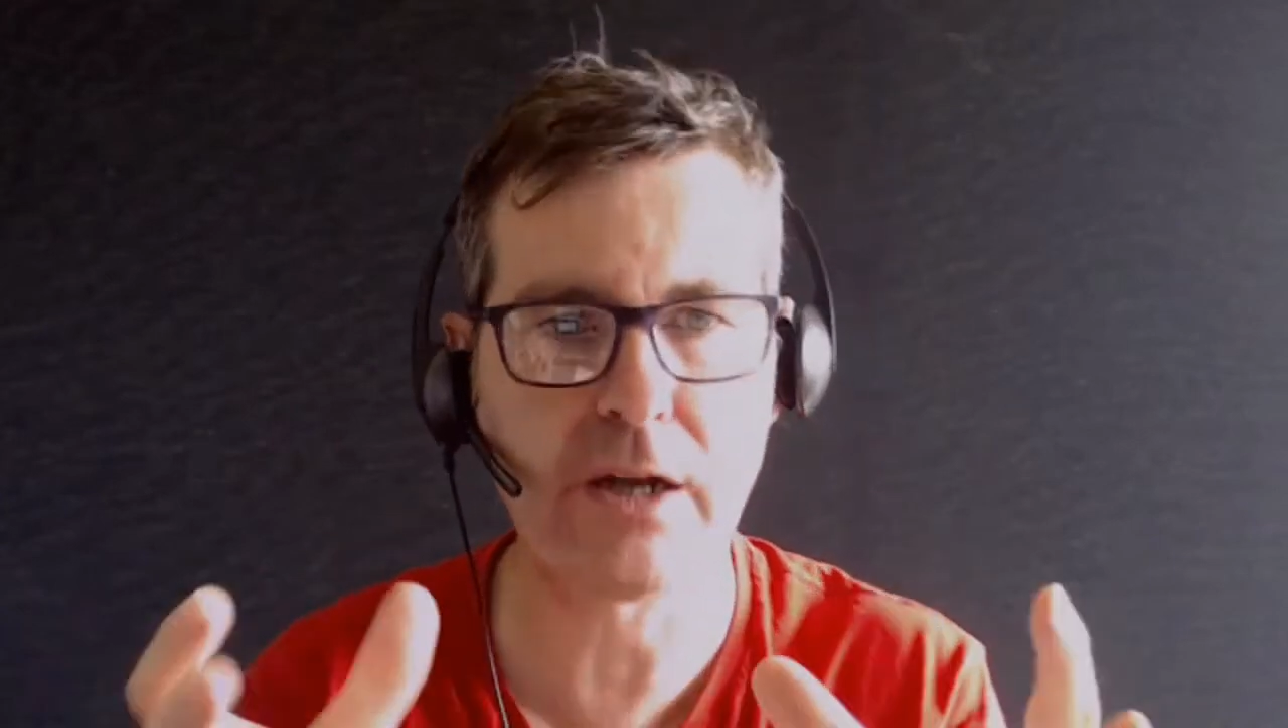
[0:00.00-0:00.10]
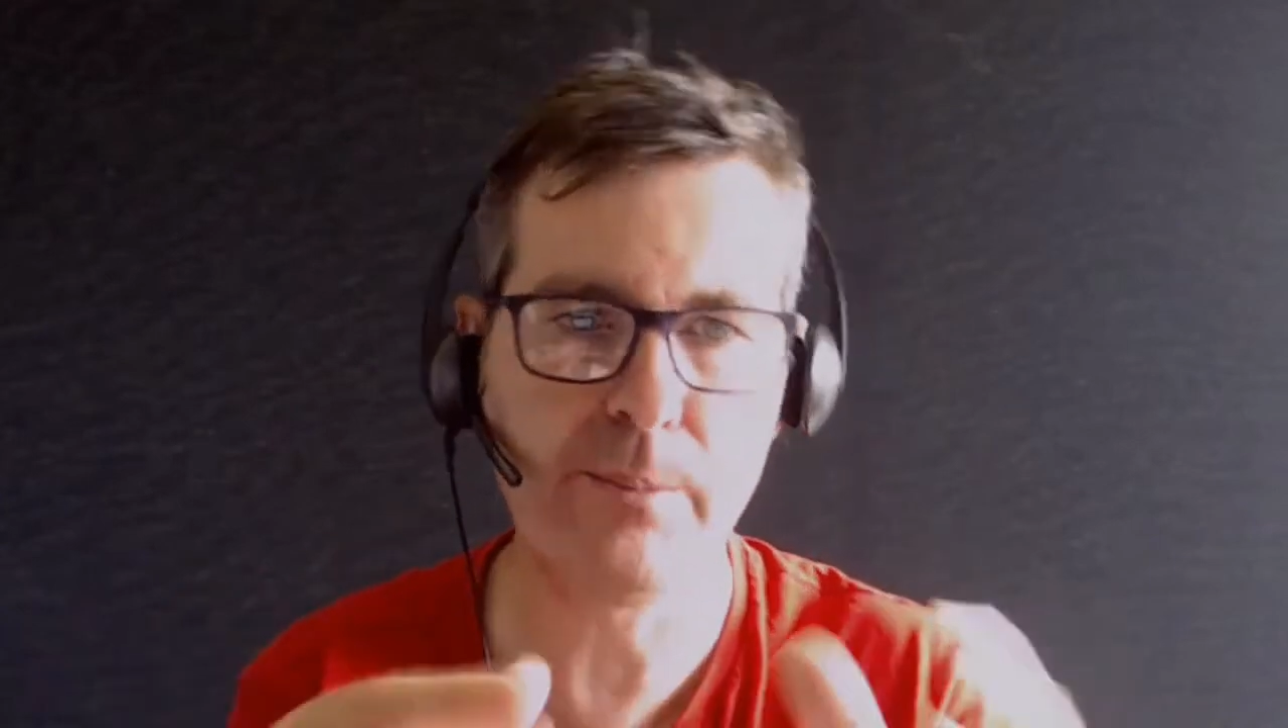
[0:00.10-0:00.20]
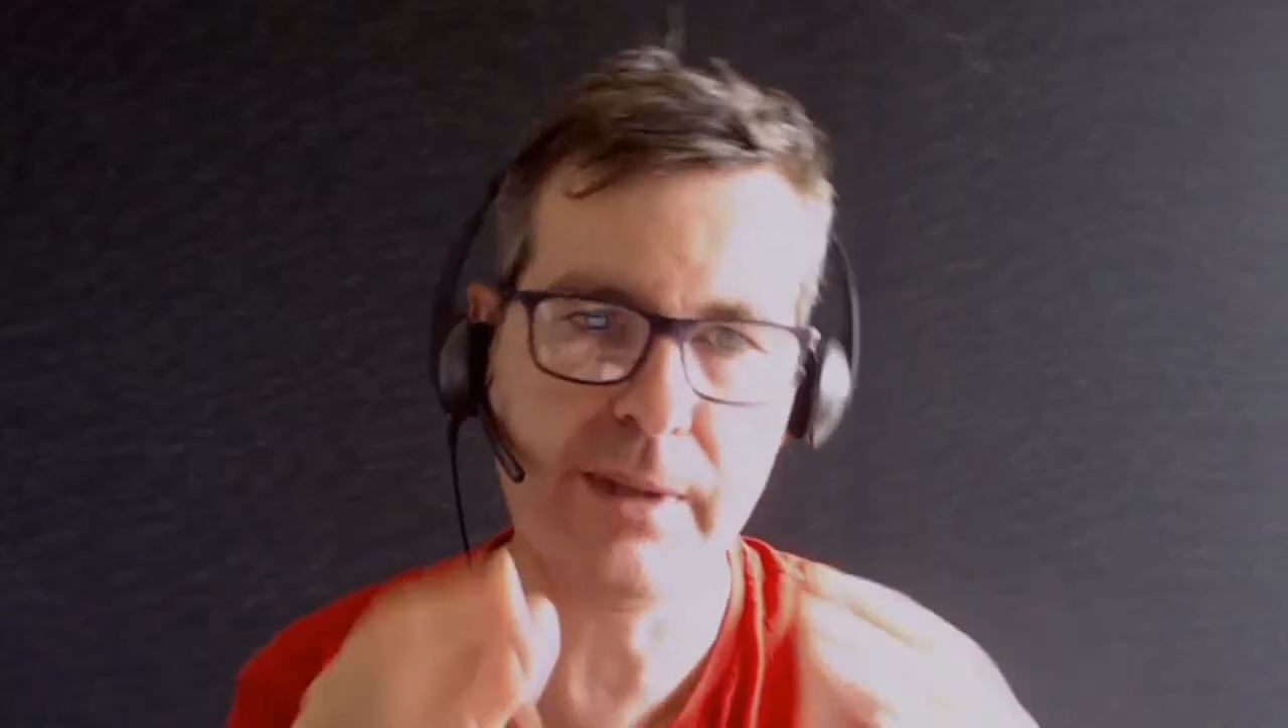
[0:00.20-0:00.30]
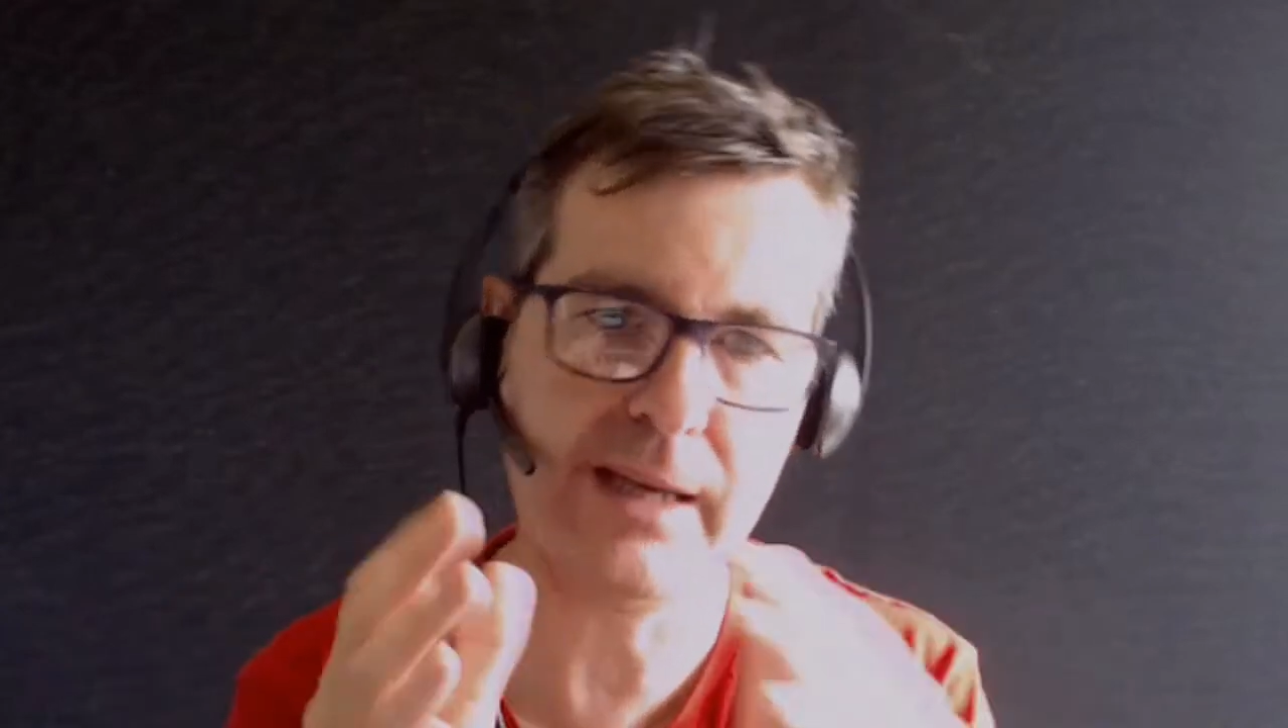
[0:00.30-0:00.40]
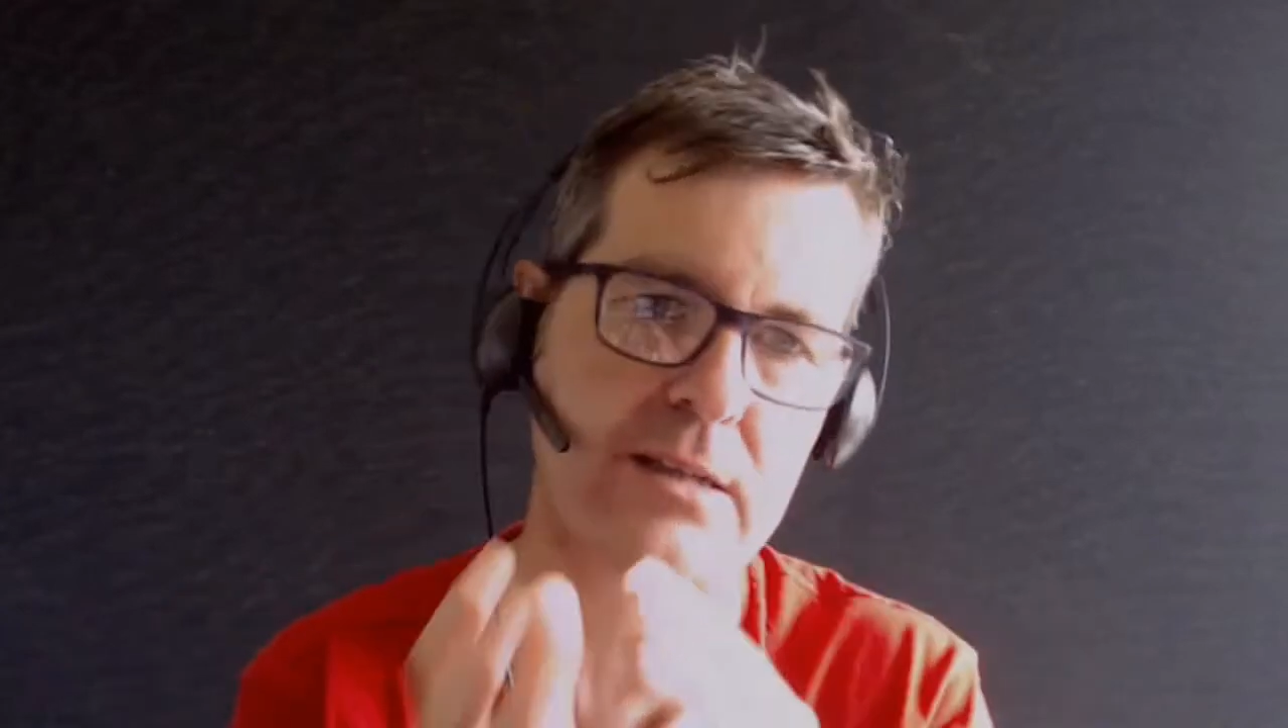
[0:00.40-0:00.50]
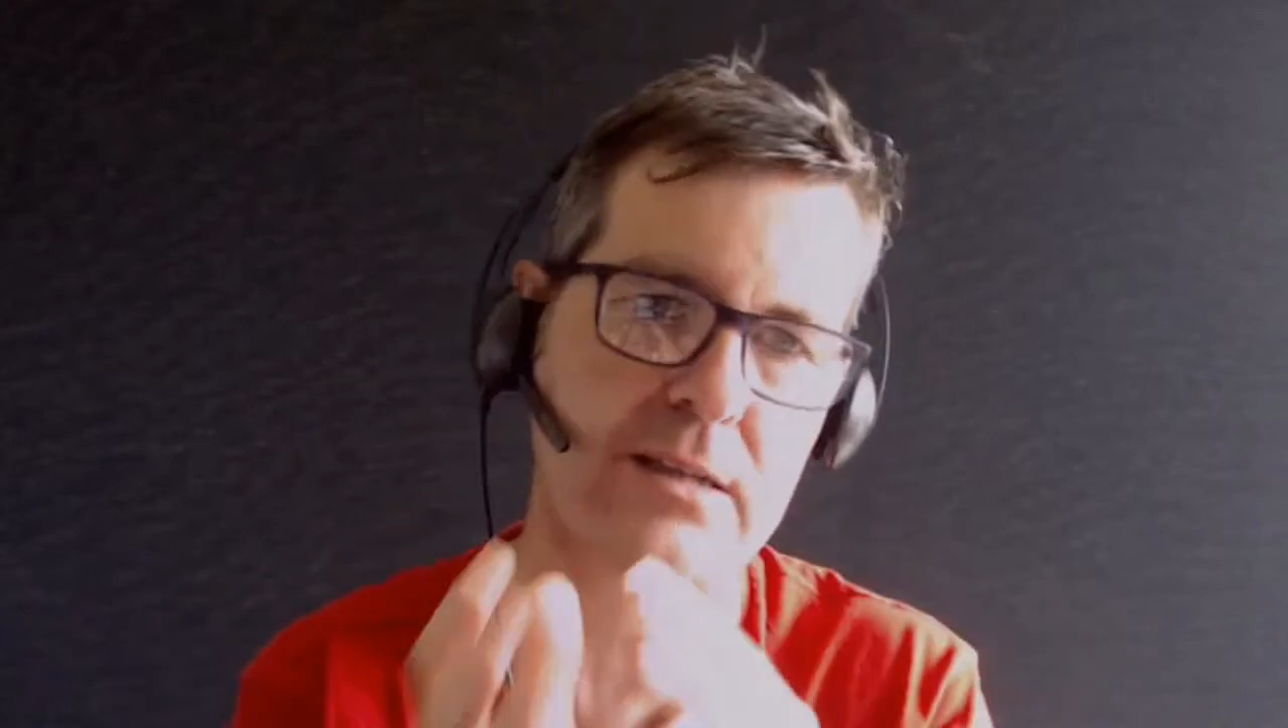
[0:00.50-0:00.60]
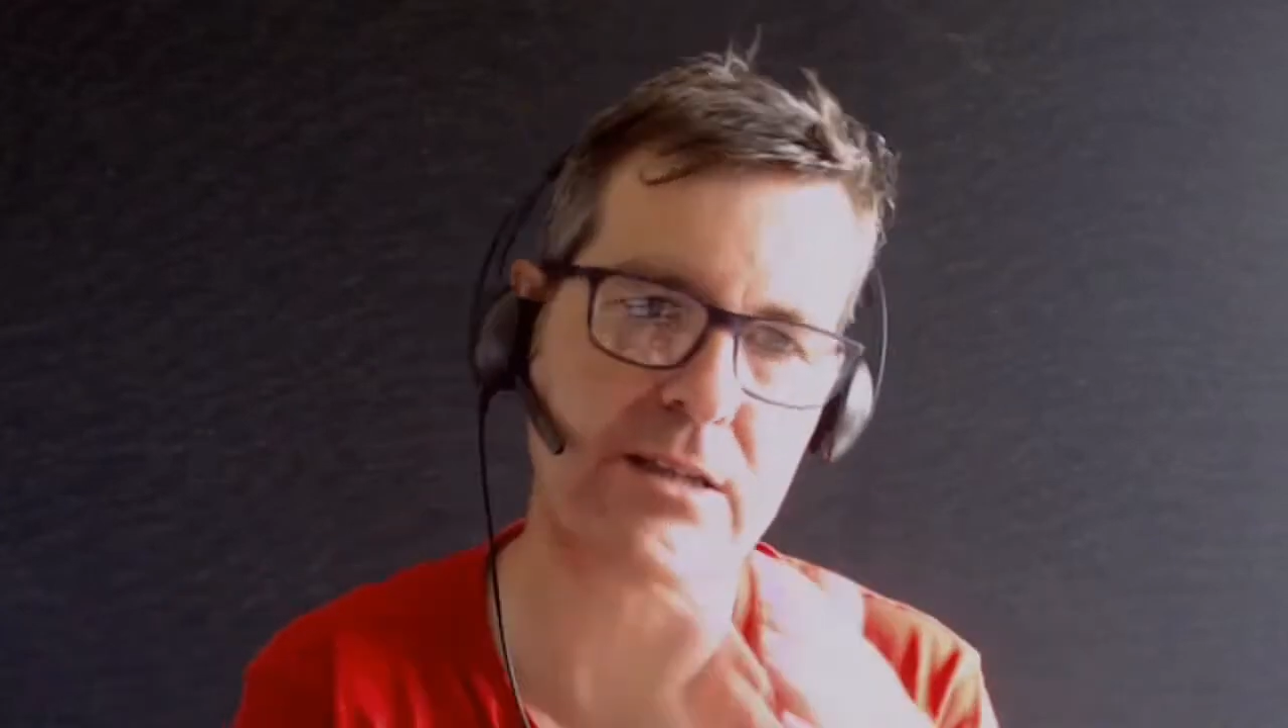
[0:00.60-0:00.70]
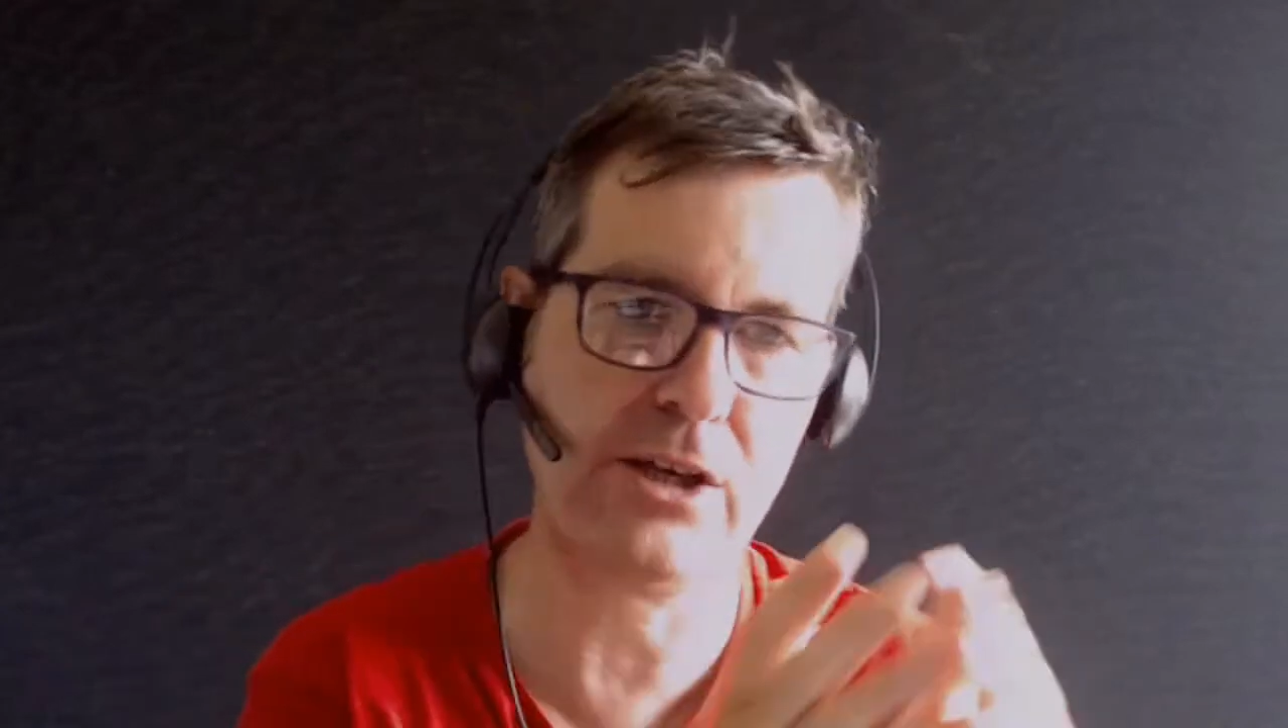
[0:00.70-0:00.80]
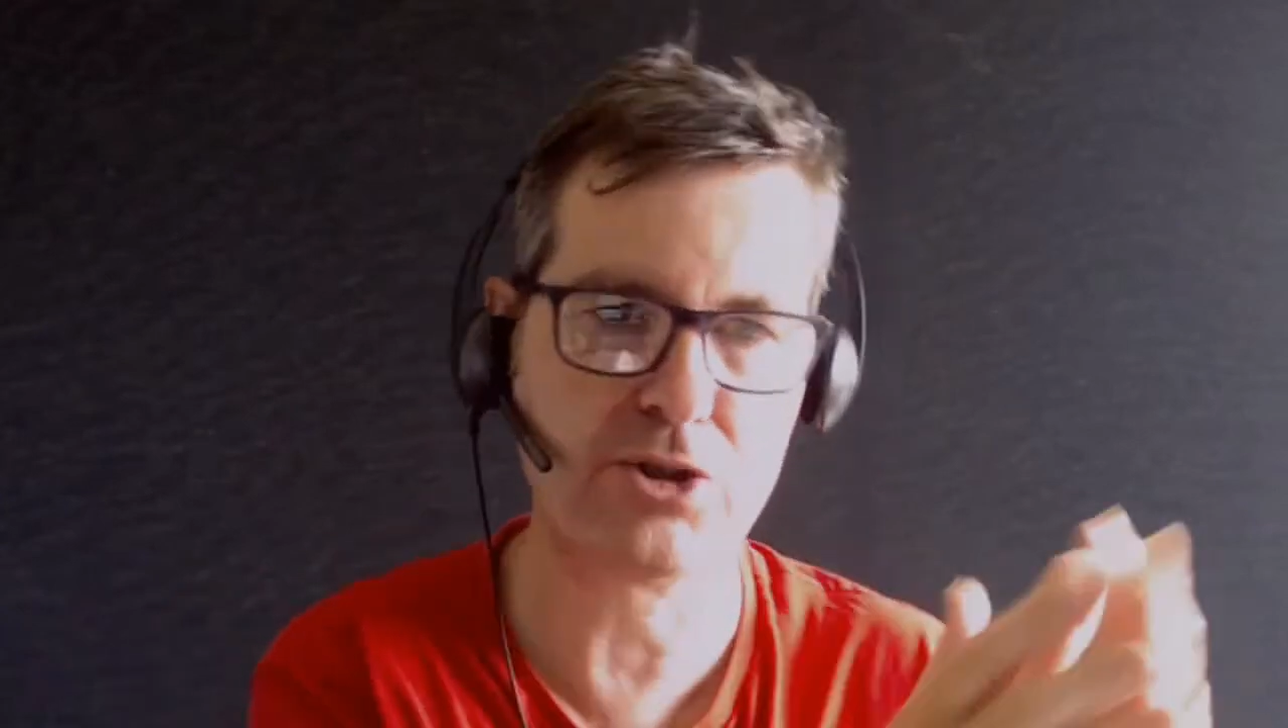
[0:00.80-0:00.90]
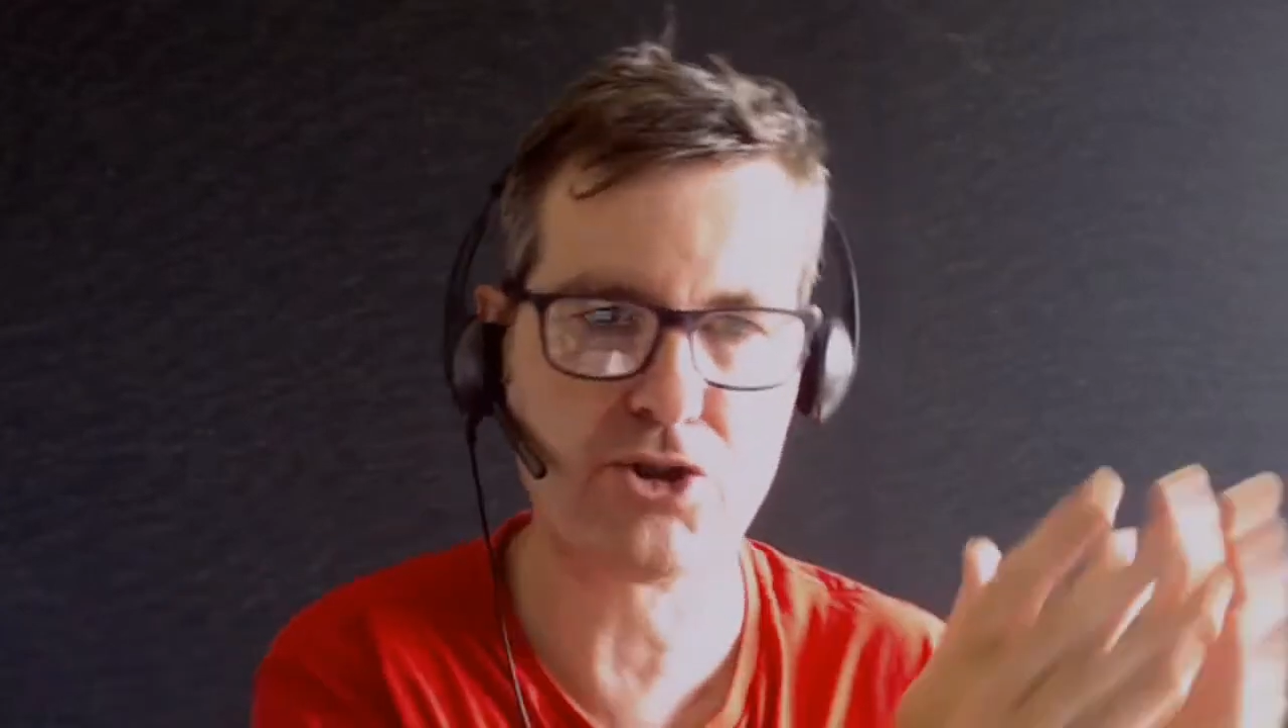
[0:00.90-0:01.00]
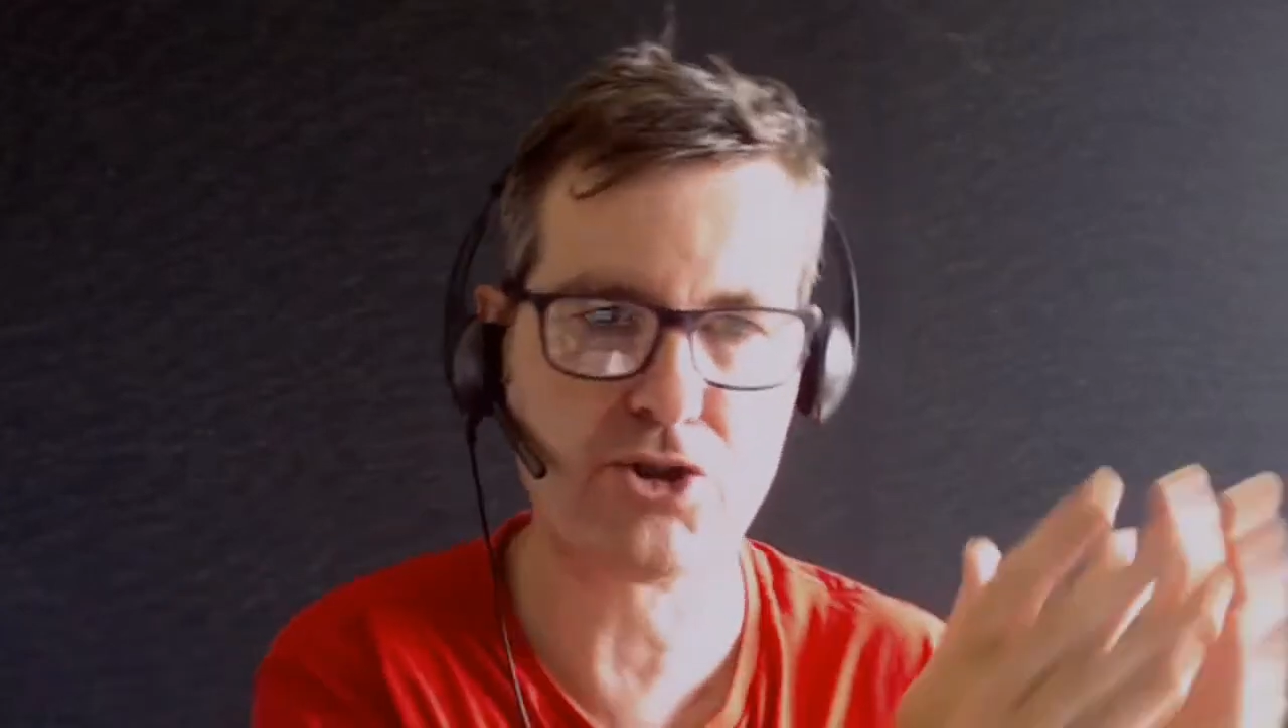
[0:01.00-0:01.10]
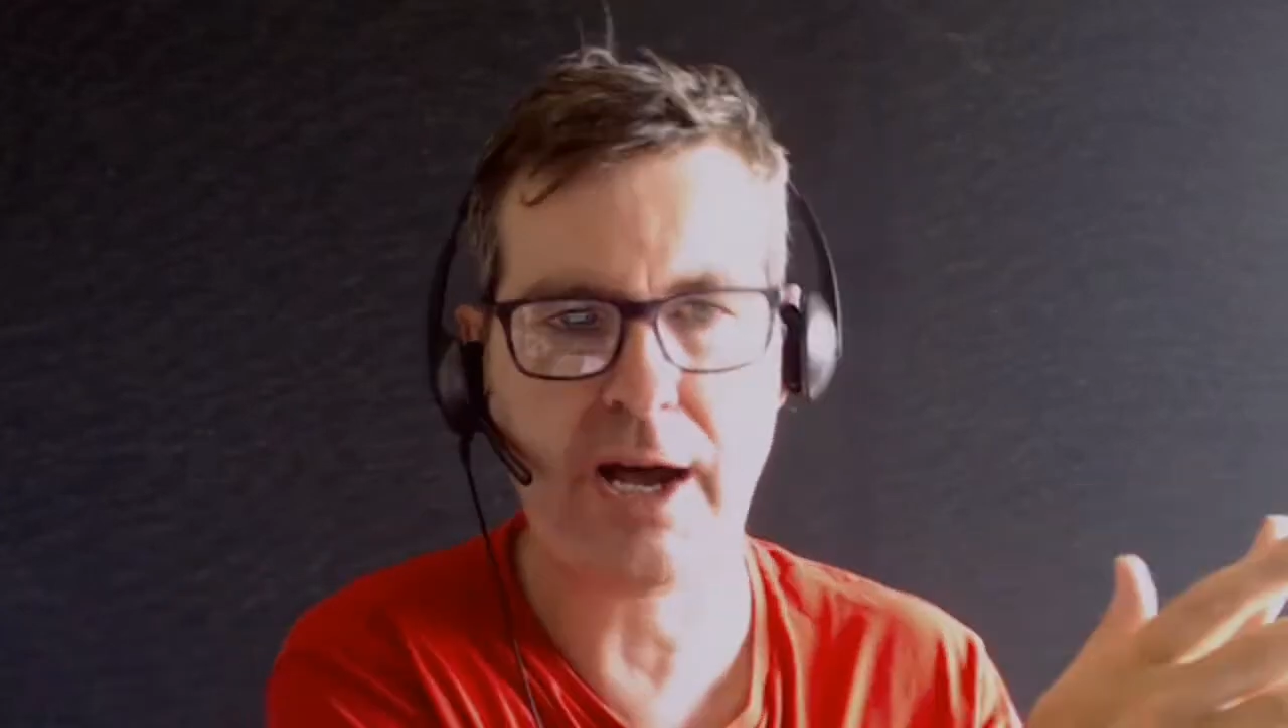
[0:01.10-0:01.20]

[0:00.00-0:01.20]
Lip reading: their meals as they used